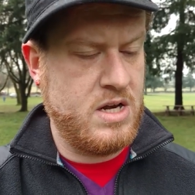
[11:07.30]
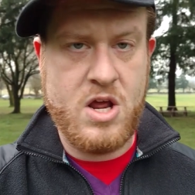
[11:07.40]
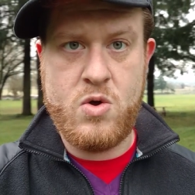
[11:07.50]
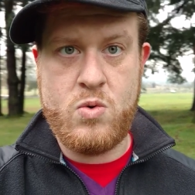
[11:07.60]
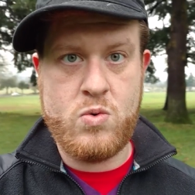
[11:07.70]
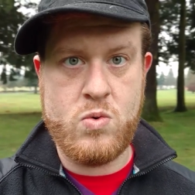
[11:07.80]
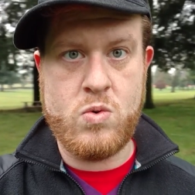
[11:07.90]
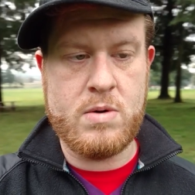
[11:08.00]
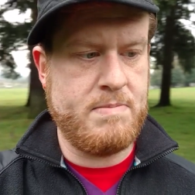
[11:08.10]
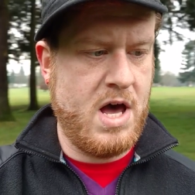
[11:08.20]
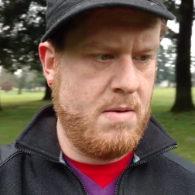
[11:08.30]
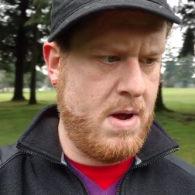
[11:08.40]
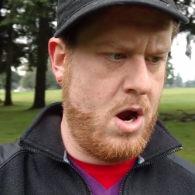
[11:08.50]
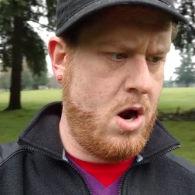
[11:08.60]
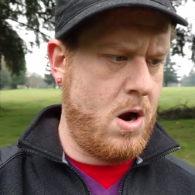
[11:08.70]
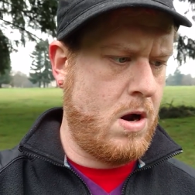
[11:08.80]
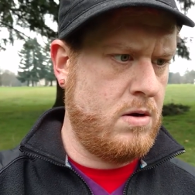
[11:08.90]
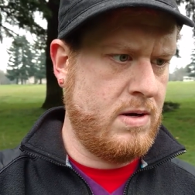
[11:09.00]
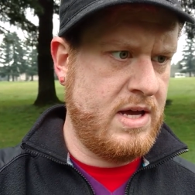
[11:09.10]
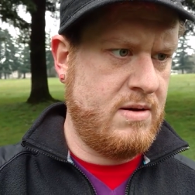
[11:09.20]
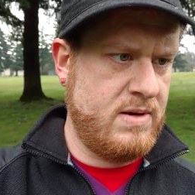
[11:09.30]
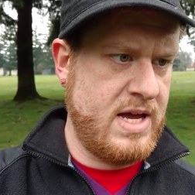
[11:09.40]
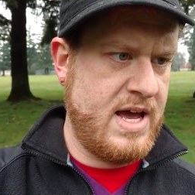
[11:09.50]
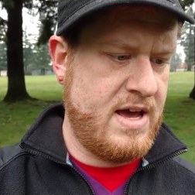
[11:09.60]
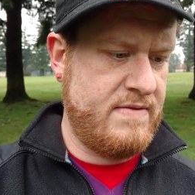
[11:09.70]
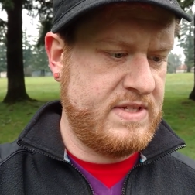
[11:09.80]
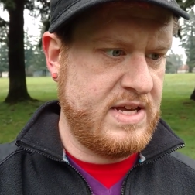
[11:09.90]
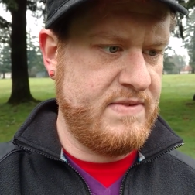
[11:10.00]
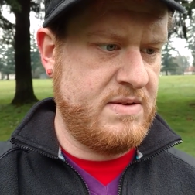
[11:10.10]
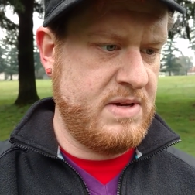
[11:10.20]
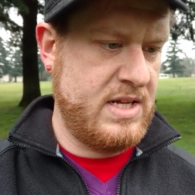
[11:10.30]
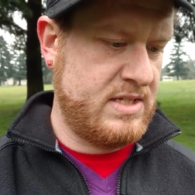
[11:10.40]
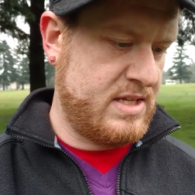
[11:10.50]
No. Bummer. Okay, we have seven minutes